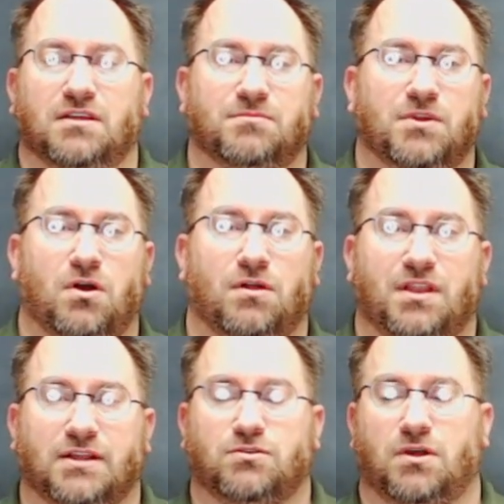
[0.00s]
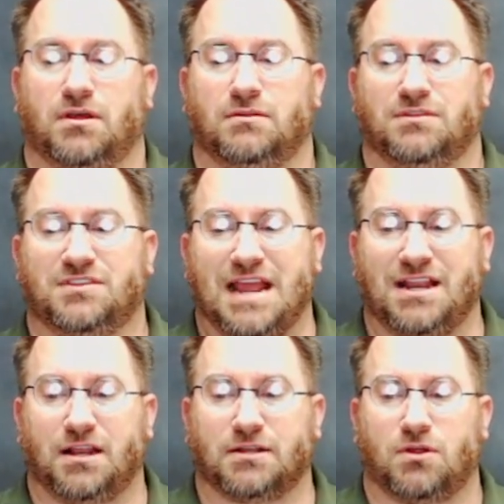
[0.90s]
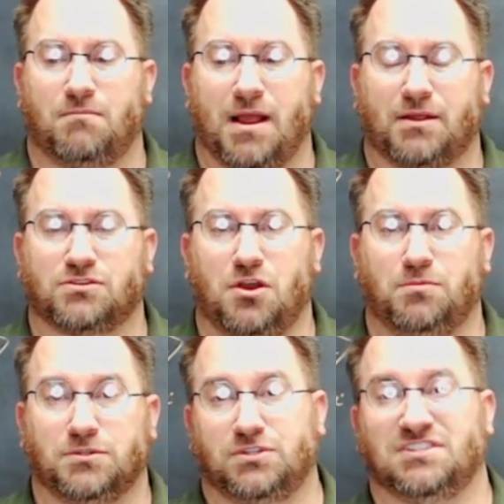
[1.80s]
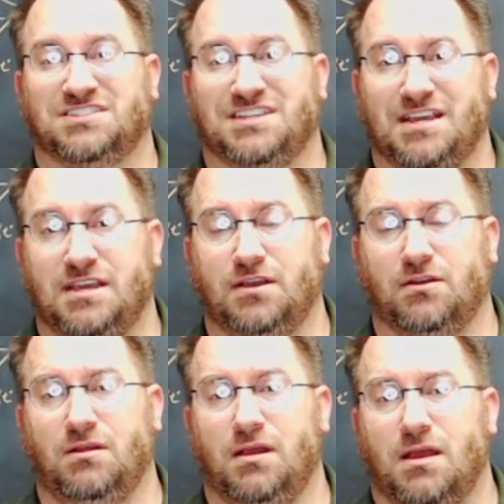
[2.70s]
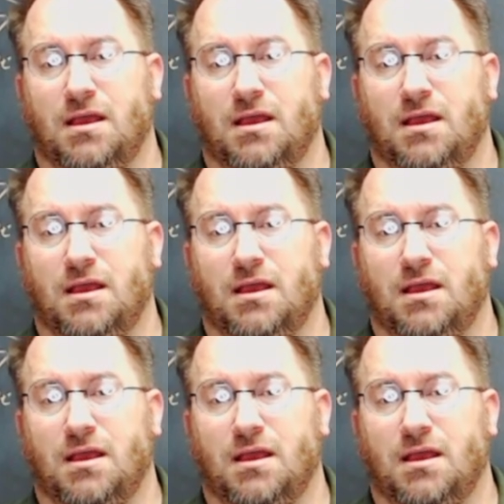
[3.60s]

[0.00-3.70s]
something called the scanning electron microscope, which you can see here.